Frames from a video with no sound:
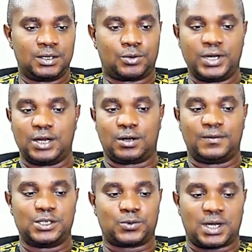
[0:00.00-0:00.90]
good
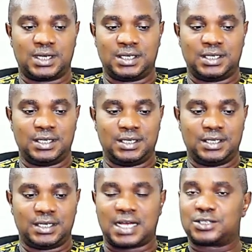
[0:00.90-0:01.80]
enough, this one,
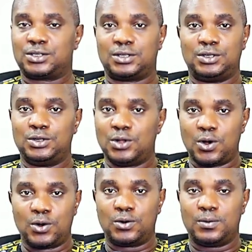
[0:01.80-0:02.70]
there's
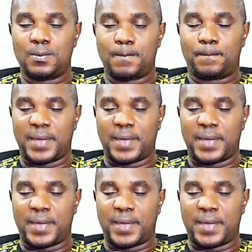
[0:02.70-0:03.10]
no